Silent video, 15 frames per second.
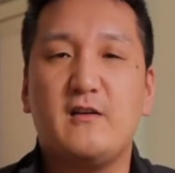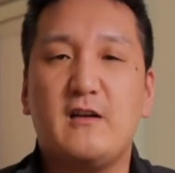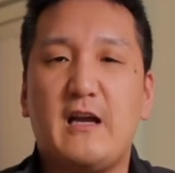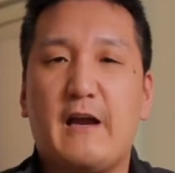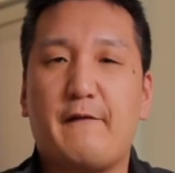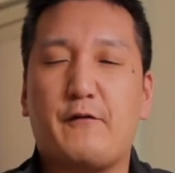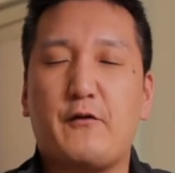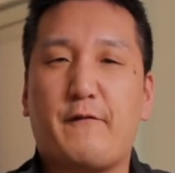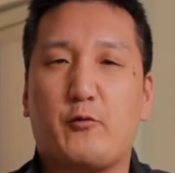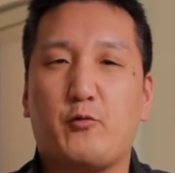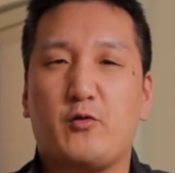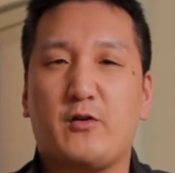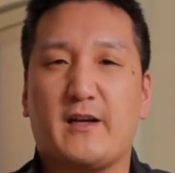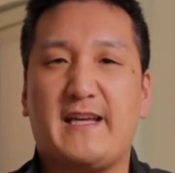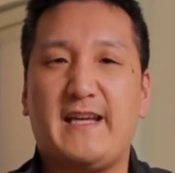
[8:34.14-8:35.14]
if you ever
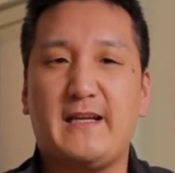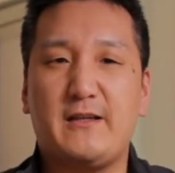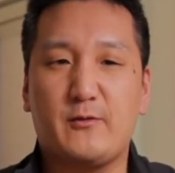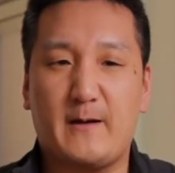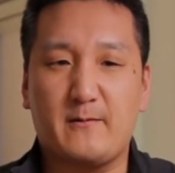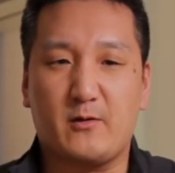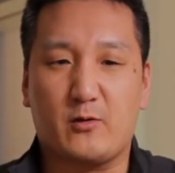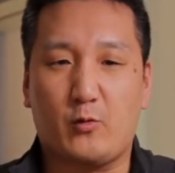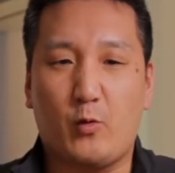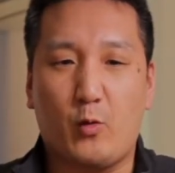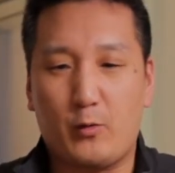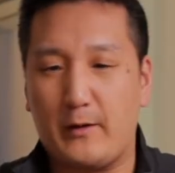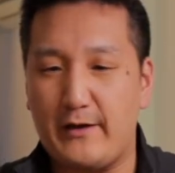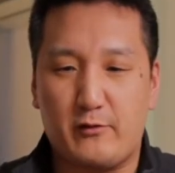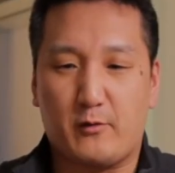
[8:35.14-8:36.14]
were a kid and you're out in a
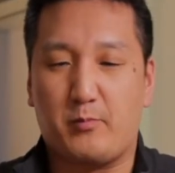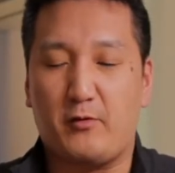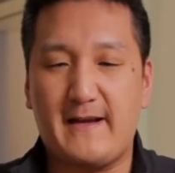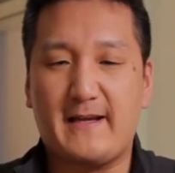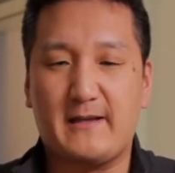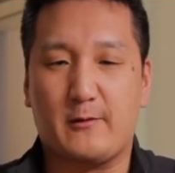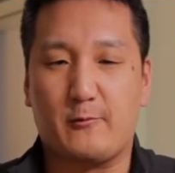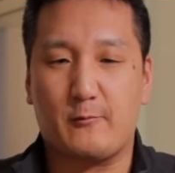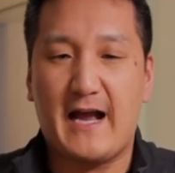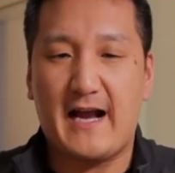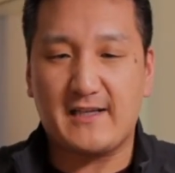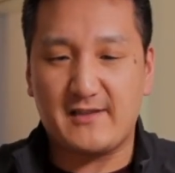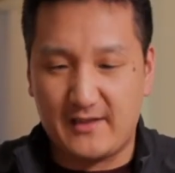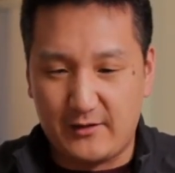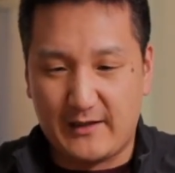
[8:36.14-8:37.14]
quarry and you're playing in the
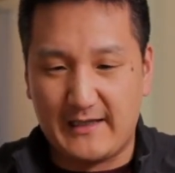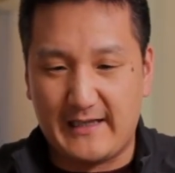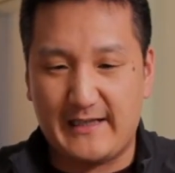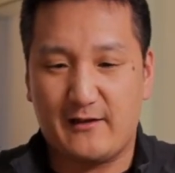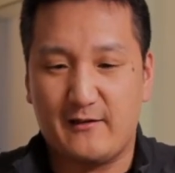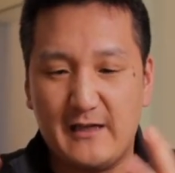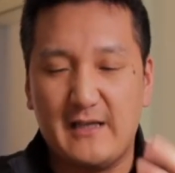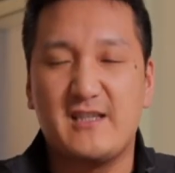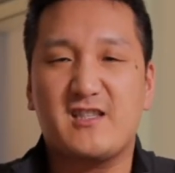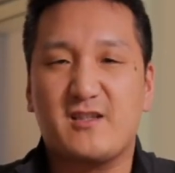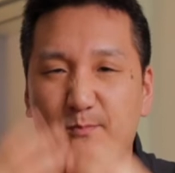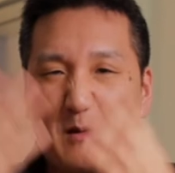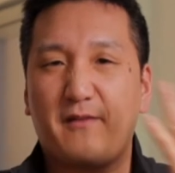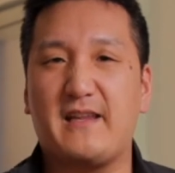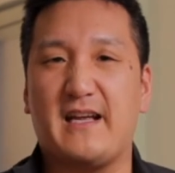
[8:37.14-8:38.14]
rocks and you kind of
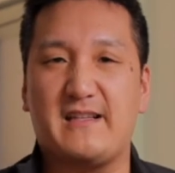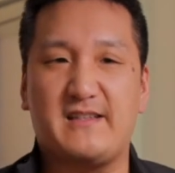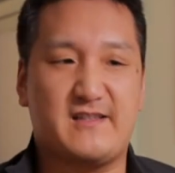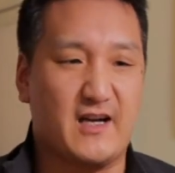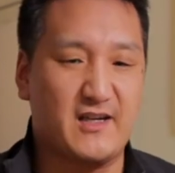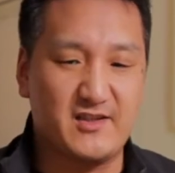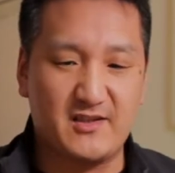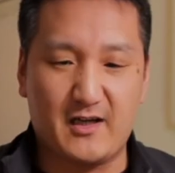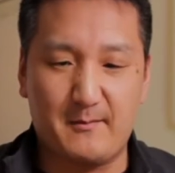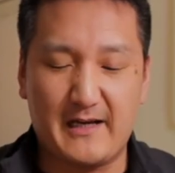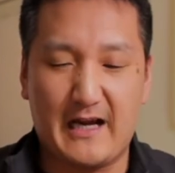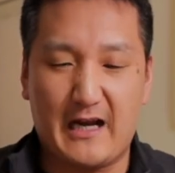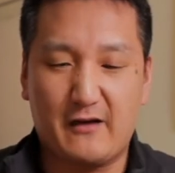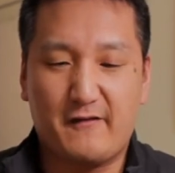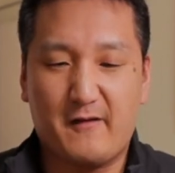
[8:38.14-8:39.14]
smell that dust coming
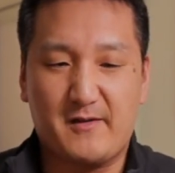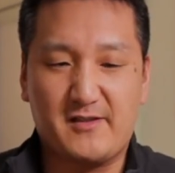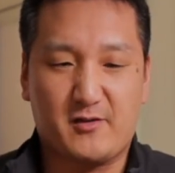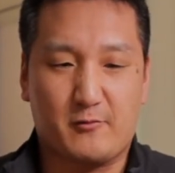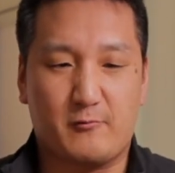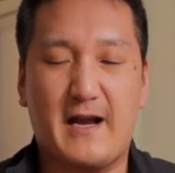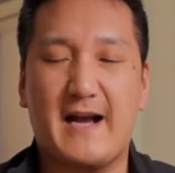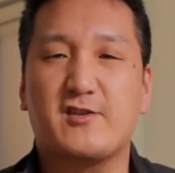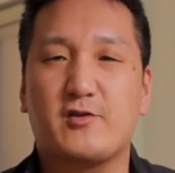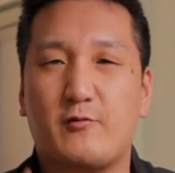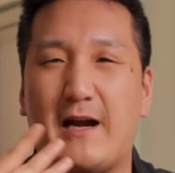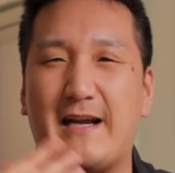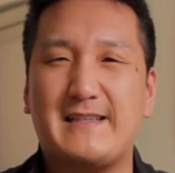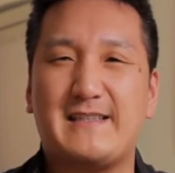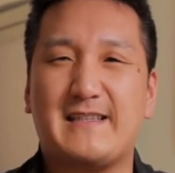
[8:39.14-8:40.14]
out of them as the rocks
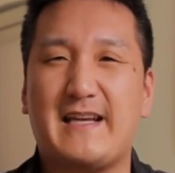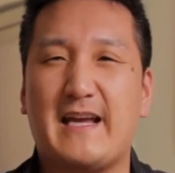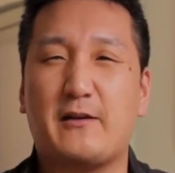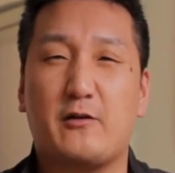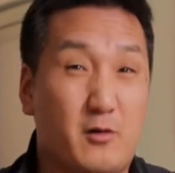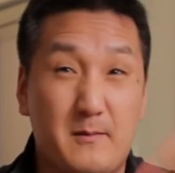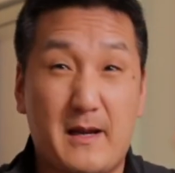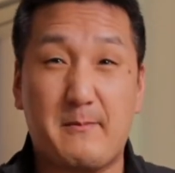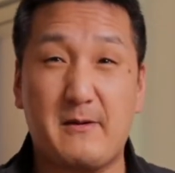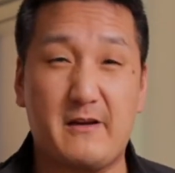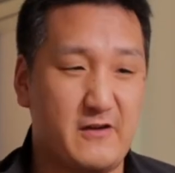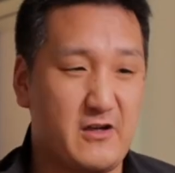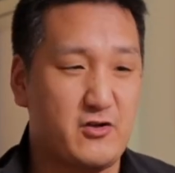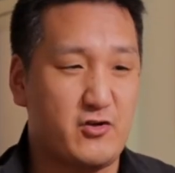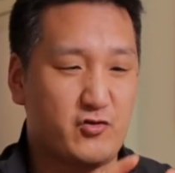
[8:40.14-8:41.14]
grinded together, or maybe
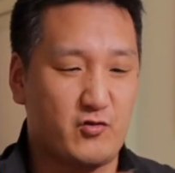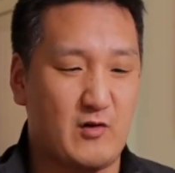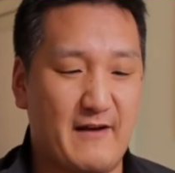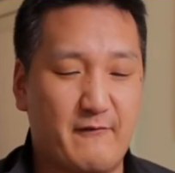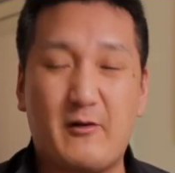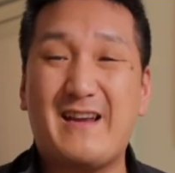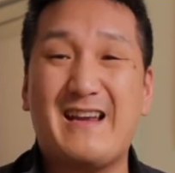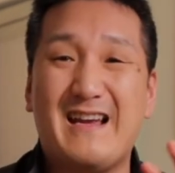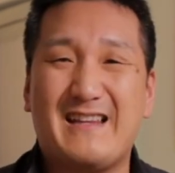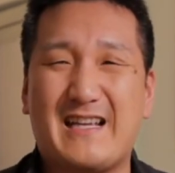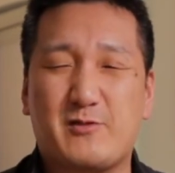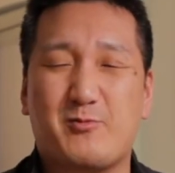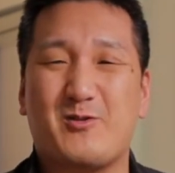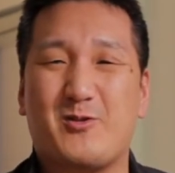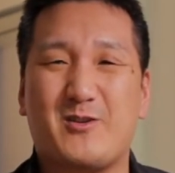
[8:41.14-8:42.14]
even in your driveway,
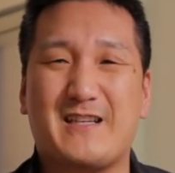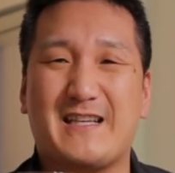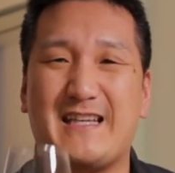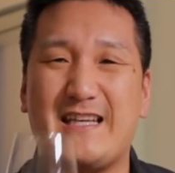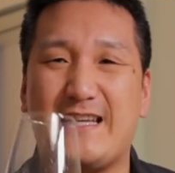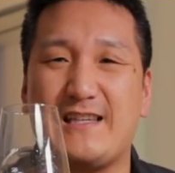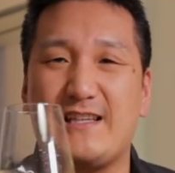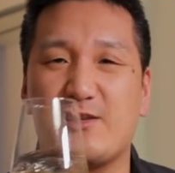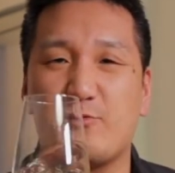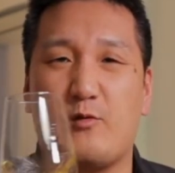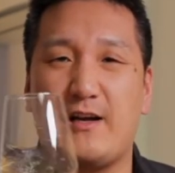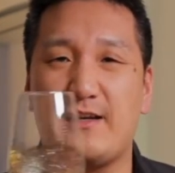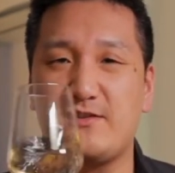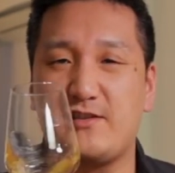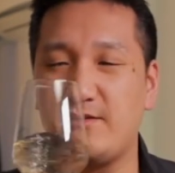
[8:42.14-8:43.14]
that's what you're going to get in this
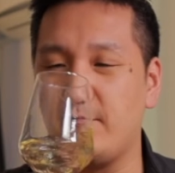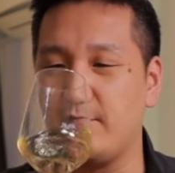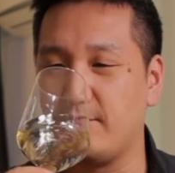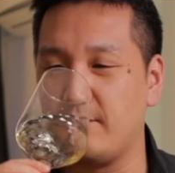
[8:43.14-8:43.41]
wine too.